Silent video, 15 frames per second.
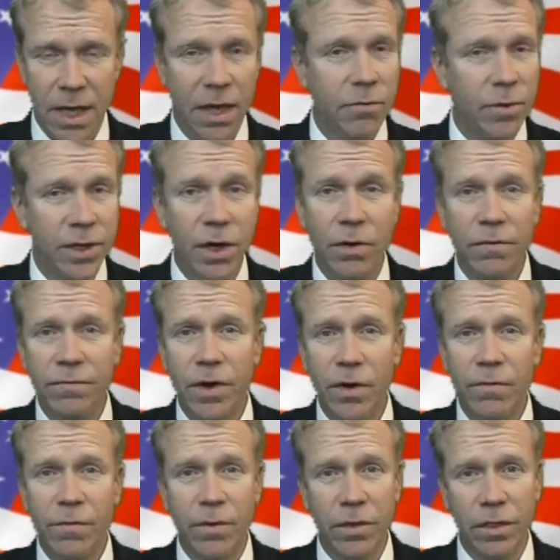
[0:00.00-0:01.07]
If we don't
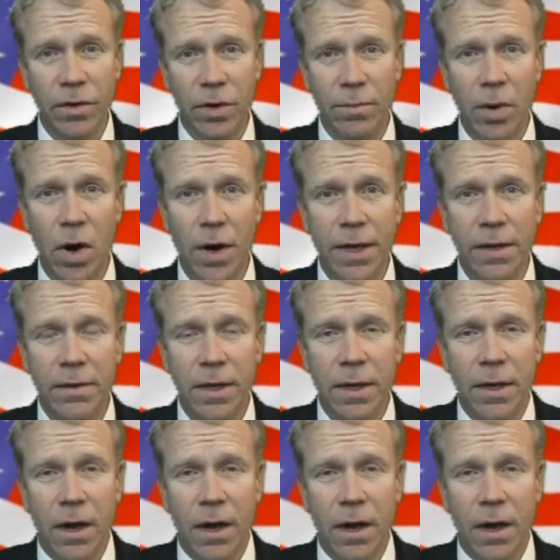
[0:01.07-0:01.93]
vote for a third party,